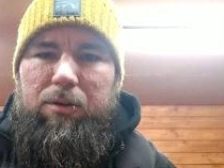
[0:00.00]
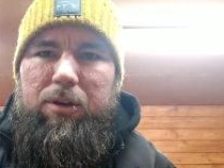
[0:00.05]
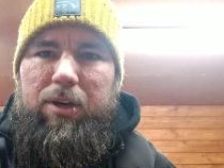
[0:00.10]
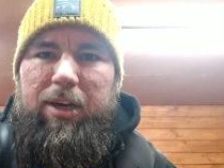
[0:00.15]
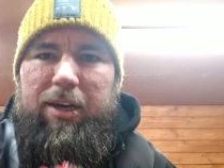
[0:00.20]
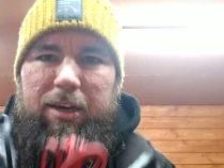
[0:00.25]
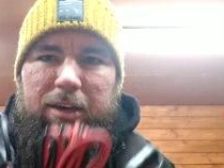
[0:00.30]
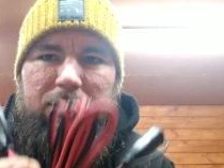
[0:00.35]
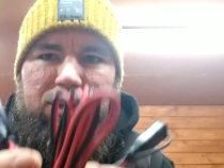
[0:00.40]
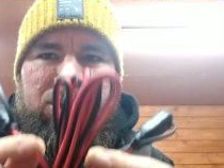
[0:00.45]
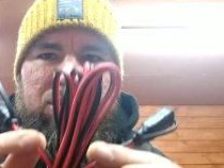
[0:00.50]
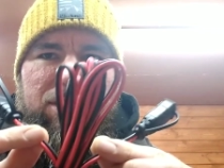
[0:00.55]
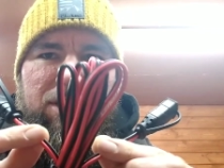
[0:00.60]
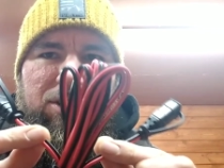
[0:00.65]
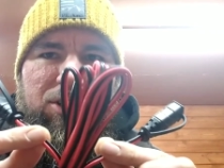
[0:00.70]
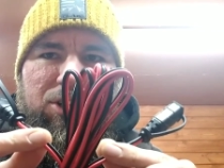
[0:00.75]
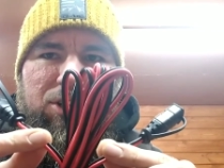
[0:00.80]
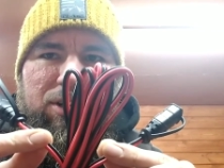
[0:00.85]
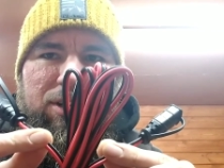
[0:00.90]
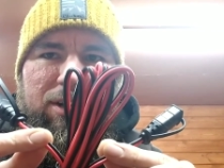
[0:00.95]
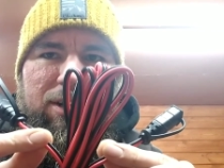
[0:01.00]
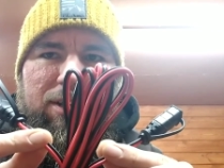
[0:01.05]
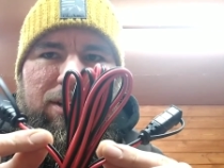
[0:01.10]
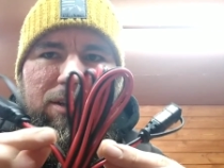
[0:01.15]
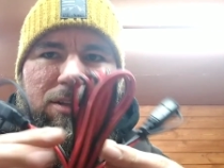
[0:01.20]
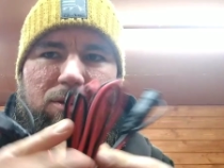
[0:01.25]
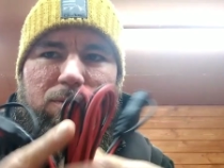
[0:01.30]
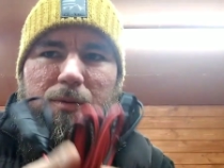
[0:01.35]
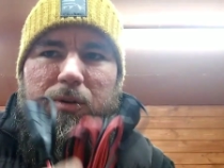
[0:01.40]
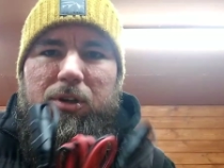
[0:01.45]
yet extension
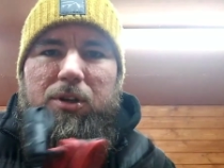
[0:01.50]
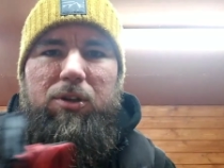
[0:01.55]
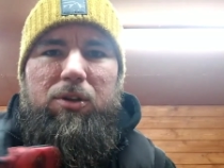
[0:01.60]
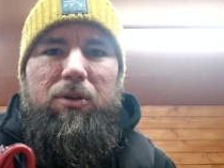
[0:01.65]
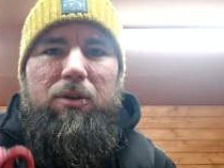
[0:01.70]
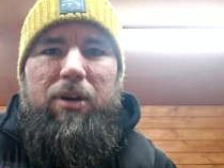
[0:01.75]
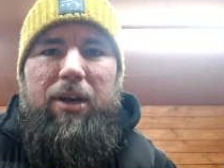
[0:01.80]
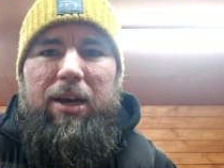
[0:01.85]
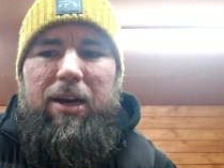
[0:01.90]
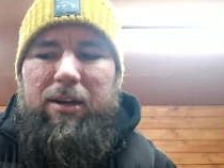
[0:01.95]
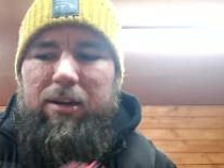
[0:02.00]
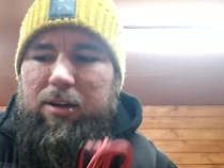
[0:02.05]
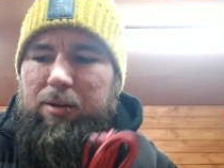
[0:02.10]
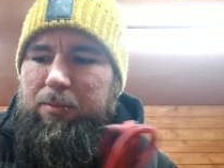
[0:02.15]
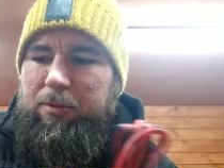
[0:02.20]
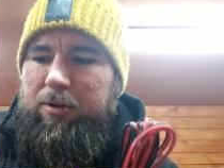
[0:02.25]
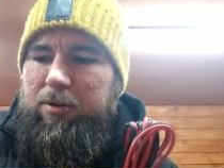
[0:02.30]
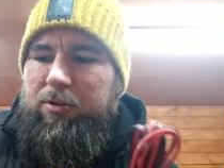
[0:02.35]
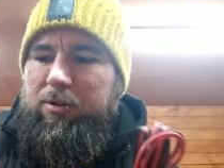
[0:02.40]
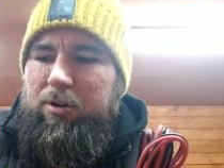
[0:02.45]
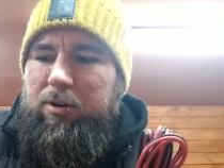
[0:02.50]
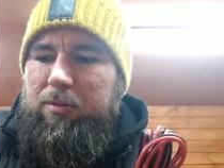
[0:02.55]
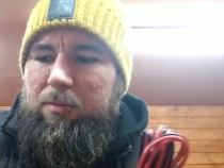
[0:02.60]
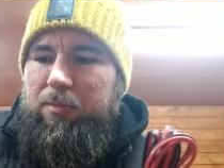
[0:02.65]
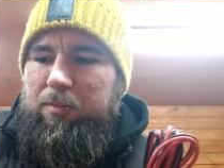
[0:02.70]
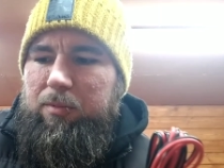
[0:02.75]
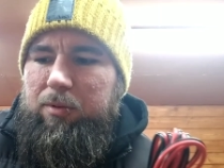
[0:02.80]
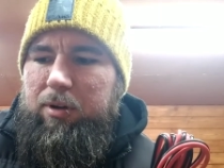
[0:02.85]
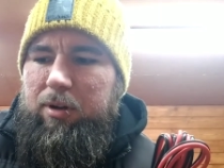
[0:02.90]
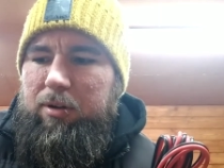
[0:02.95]
lead, which is quite handy because I
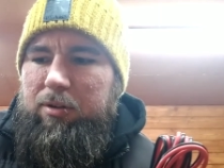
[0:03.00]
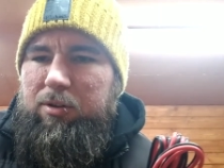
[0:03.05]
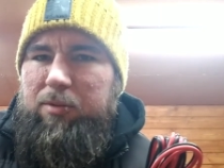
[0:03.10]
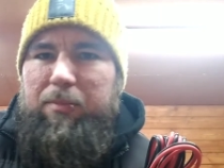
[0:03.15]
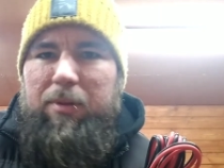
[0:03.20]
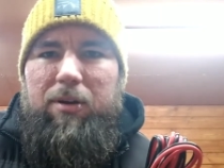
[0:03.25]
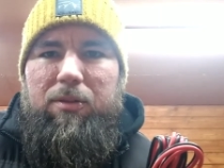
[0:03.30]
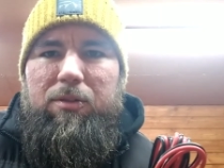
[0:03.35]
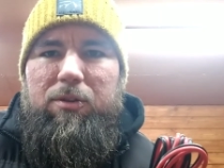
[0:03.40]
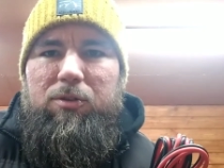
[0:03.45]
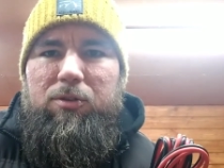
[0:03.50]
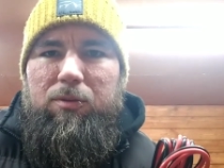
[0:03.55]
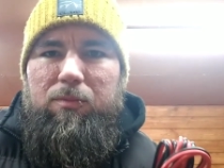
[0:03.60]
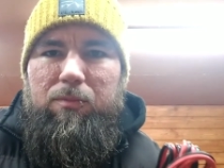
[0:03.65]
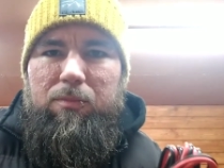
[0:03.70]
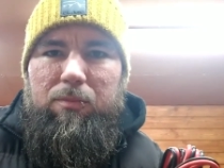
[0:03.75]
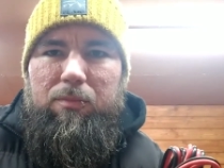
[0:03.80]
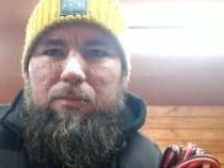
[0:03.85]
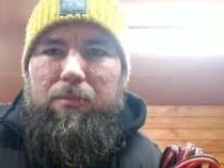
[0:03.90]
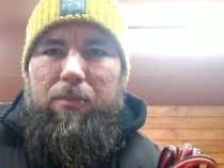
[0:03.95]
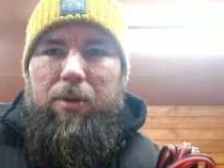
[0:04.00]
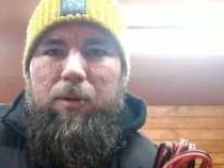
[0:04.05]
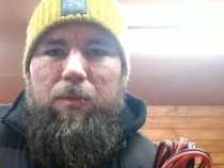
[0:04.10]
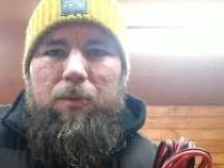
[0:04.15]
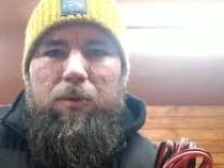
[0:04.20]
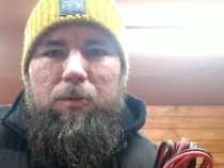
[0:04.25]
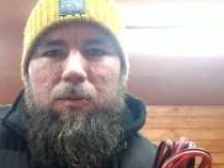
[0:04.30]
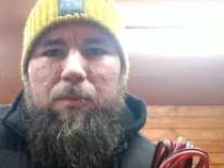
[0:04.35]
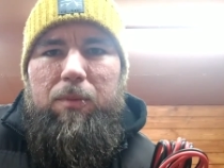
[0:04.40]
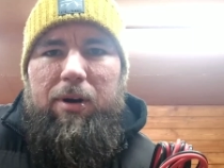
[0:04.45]
would like to mount this on my
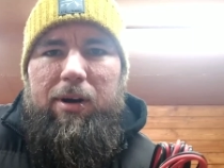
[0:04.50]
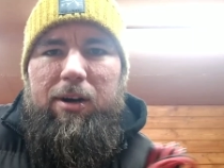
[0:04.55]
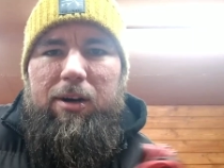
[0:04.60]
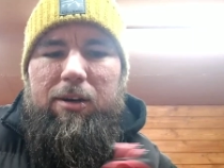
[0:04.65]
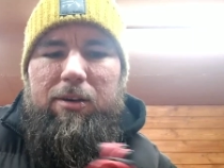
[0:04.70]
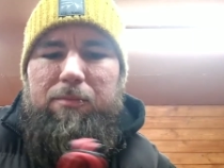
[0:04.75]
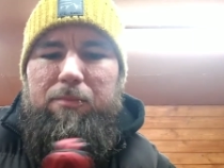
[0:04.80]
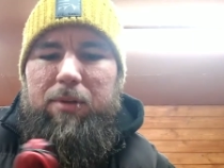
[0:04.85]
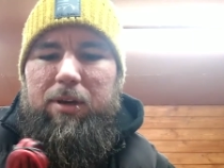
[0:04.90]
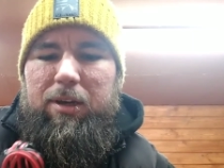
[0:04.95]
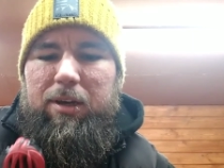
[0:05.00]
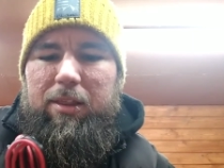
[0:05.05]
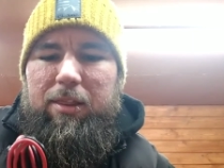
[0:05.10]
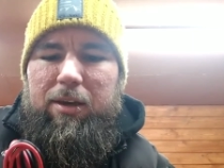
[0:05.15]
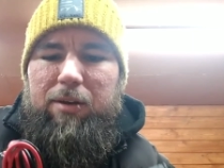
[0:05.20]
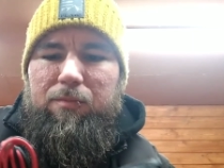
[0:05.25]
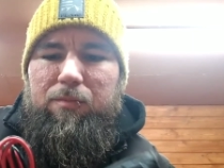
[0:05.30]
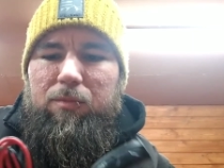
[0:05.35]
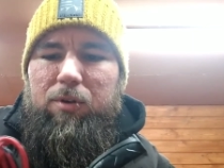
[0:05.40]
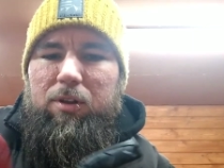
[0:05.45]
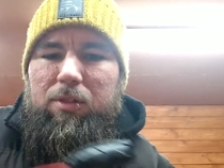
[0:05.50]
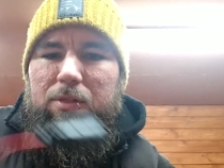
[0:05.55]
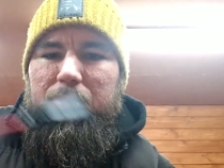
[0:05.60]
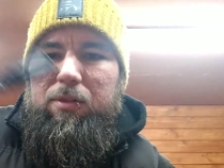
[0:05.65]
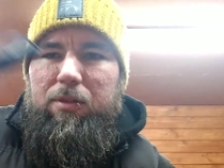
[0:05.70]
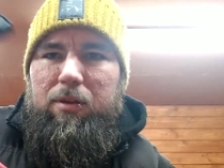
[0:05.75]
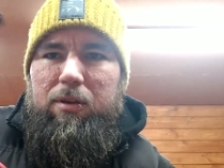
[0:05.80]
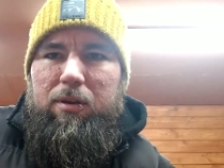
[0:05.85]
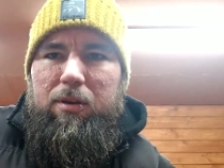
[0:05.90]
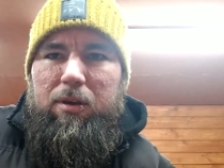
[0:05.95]
wall behind me and then
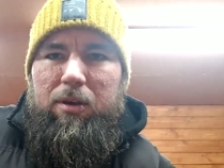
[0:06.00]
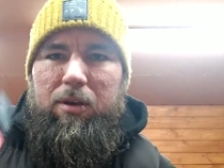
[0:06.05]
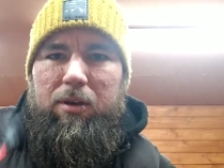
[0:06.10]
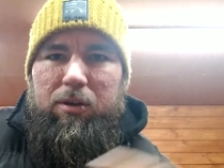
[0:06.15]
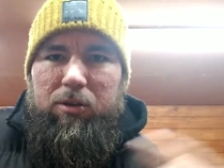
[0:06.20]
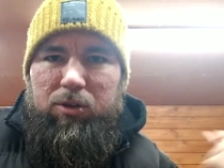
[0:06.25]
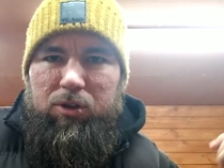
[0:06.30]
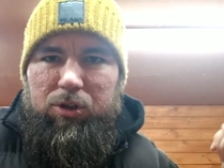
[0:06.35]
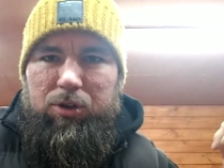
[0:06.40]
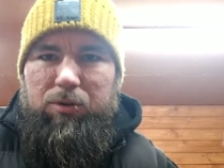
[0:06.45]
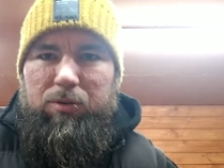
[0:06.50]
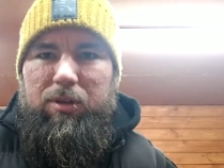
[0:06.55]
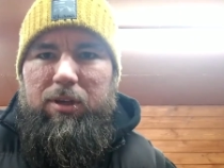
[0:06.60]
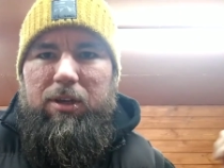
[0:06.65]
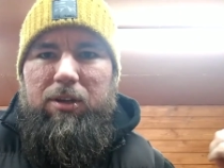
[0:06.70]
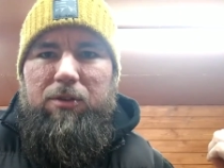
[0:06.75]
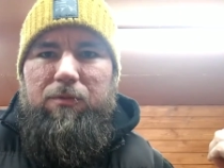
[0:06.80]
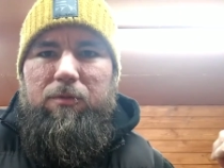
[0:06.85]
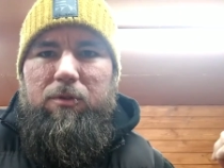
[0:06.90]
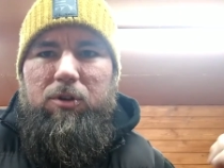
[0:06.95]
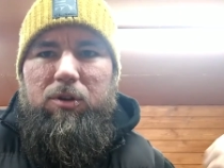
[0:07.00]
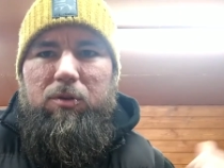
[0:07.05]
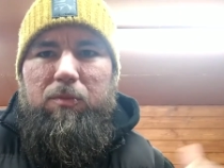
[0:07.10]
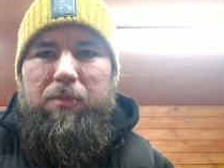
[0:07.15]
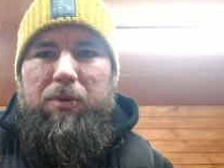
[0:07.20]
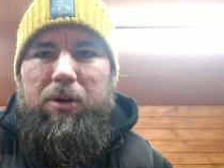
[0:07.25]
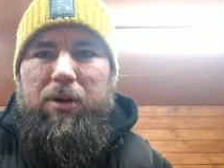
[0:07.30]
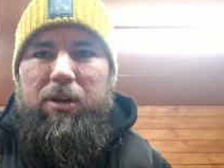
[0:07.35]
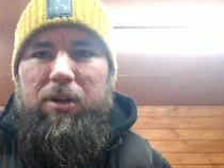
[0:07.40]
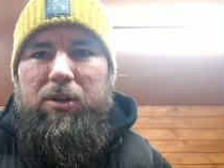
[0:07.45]
run to the individual
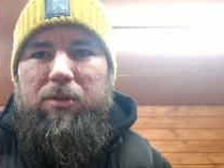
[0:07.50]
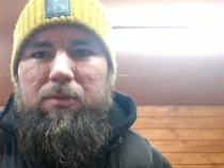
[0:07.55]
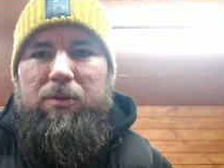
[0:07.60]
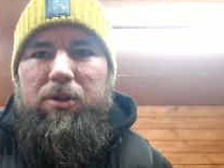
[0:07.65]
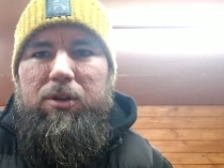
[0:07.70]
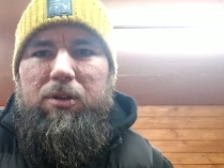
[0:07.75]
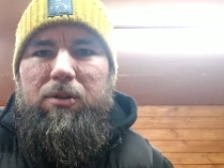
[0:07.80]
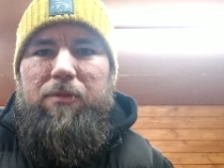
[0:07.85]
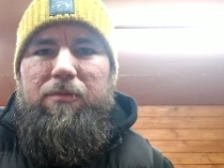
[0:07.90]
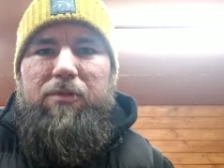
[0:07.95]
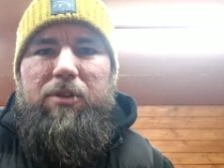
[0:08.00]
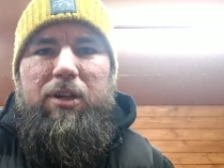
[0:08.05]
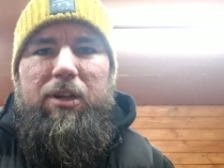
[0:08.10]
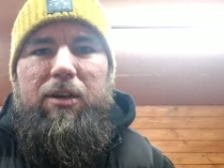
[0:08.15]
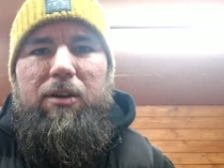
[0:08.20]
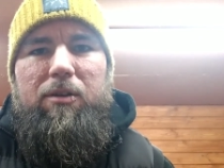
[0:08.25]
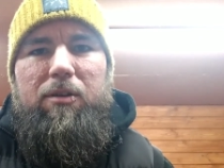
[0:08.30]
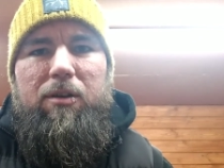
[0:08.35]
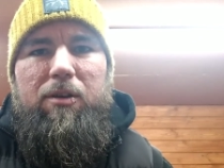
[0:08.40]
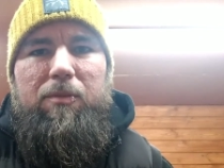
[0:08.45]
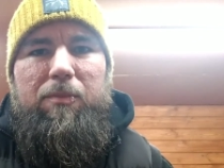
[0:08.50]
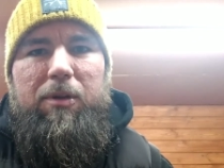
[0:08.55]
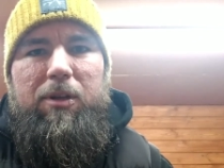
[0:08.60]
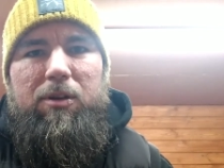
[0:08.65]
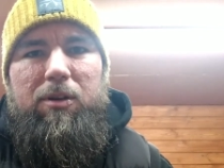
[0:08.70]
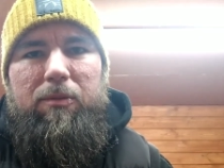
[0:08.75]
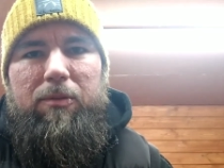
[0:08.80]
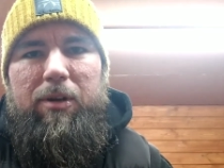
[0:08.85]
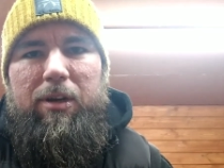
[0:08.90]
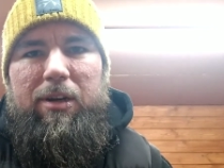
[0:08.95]
bikes, which obviously aren't going to be
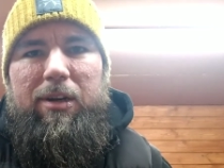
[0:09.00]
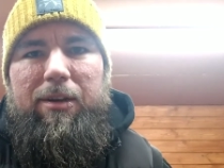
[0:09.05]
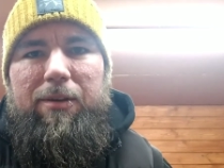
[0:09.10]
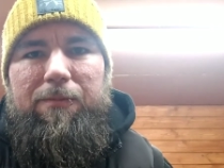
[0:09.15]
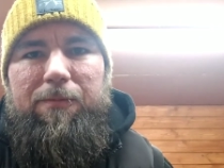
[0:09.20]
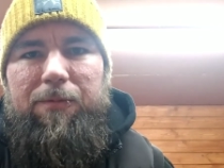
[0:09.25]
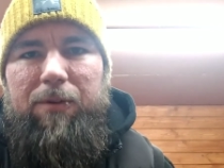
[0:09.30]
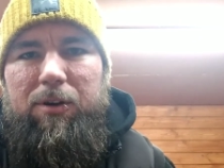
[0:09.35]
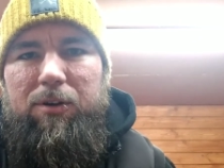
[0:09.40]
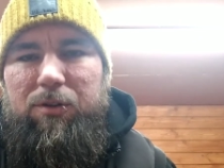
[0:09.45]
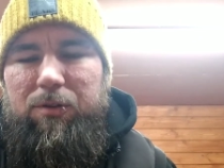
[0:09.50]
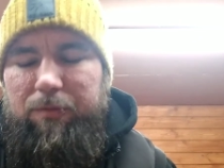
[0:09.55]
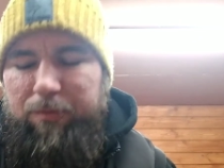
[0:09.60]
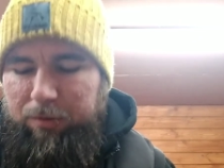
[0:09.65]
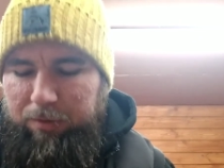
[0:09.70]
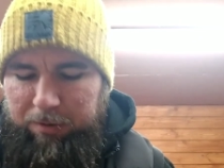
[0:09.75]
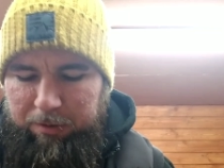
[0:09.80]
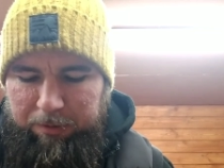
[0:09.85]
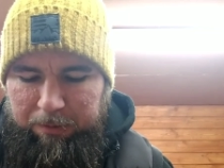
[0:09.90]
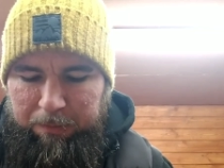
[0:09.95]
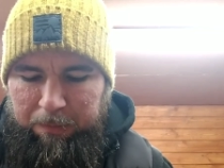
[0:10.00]
directly in front of it.